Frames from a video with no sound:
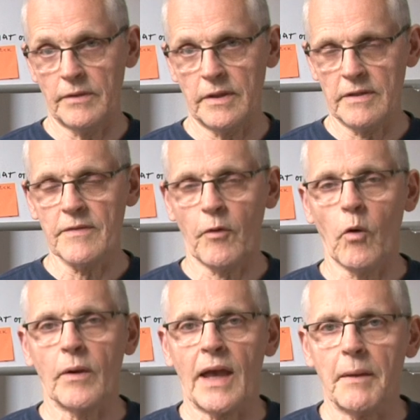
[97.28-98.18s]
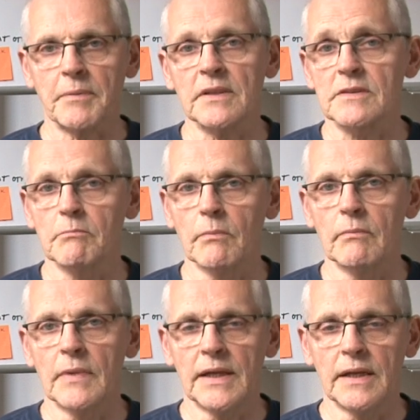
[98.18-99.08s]
default capitalist
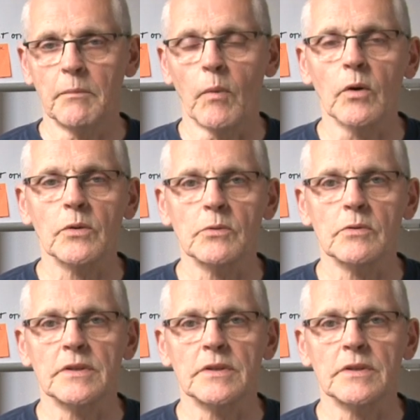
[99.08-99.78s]
model